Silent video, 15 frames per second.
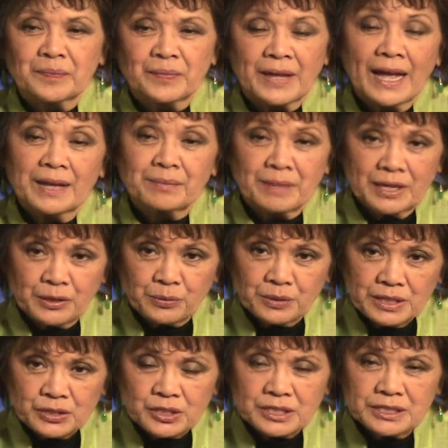had my
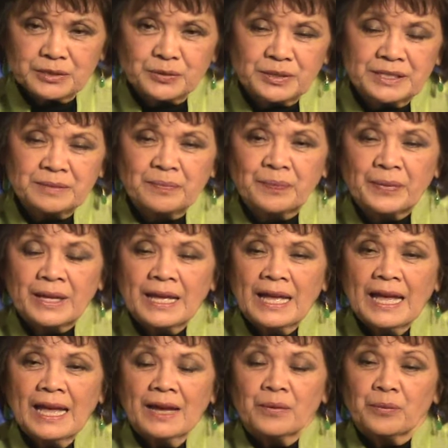three children,
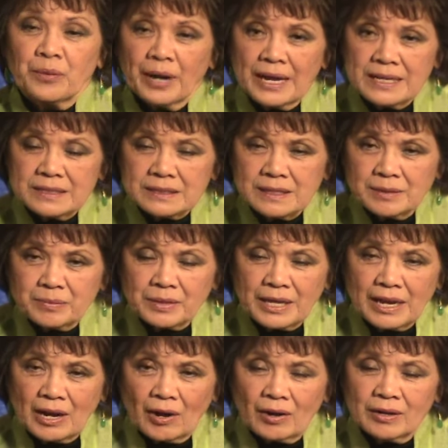raised them
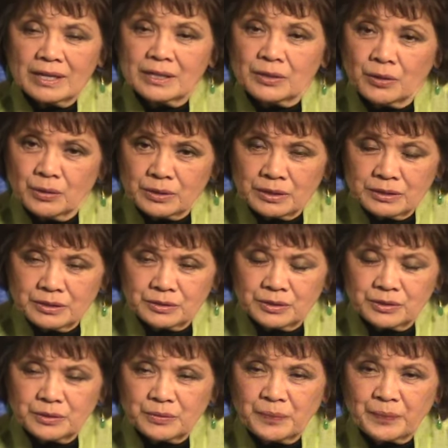there in
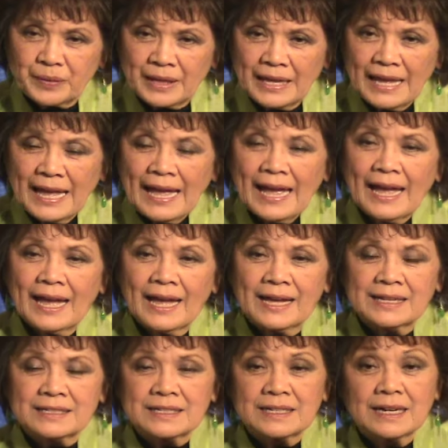Honolulu,
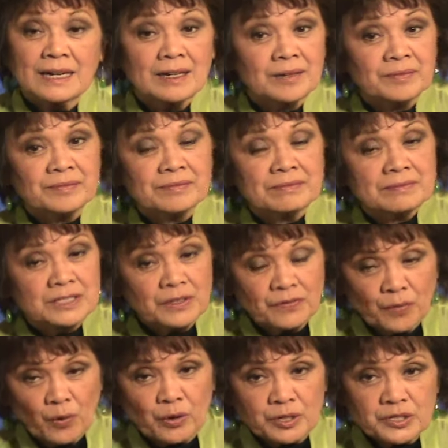and
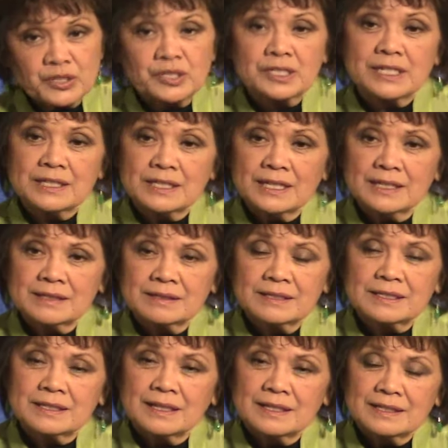divorced, and then
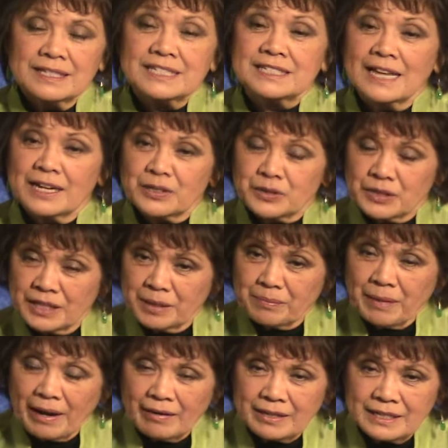decided to get
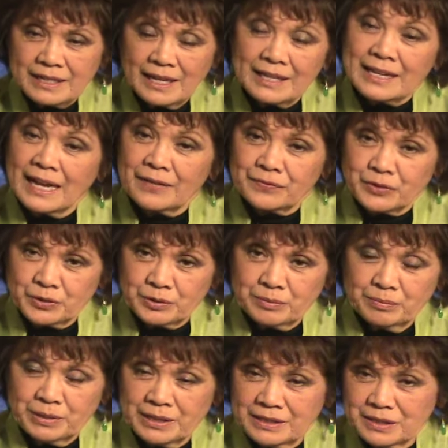married again after
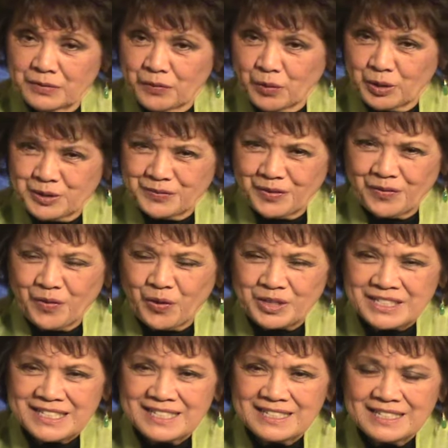being divorced for
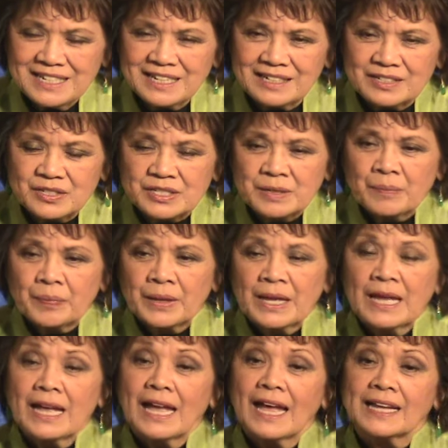14 years.
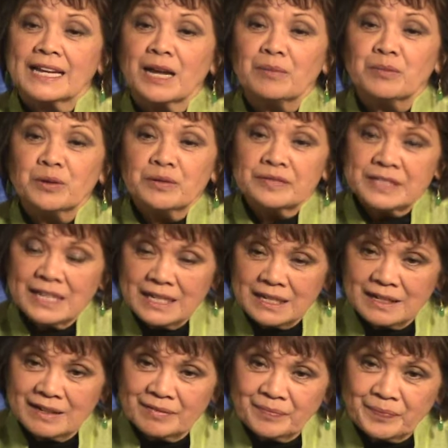And I moved
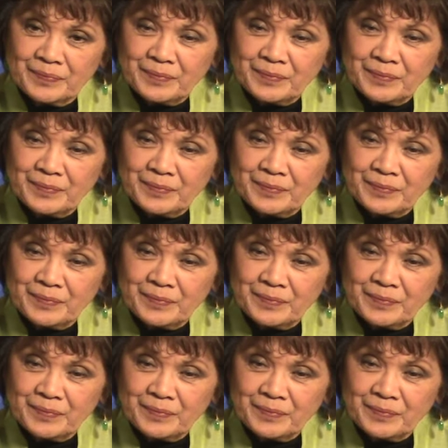here